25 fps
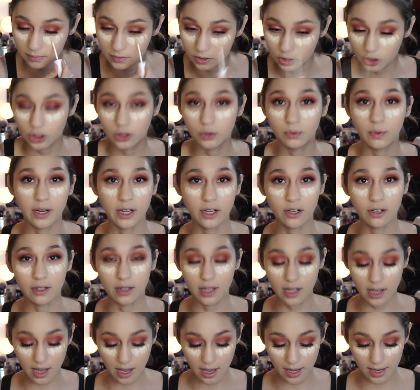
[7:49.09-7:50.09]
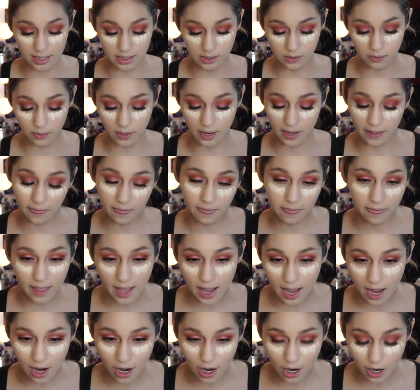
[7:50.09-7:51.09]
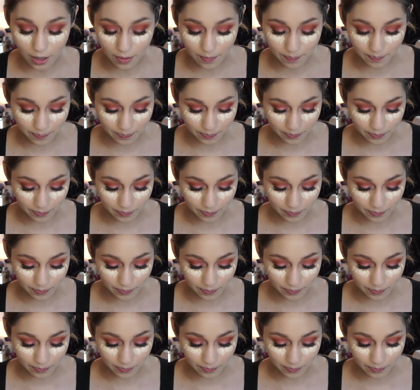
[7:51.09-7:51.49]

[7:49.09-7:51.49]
just right under the eyes right there,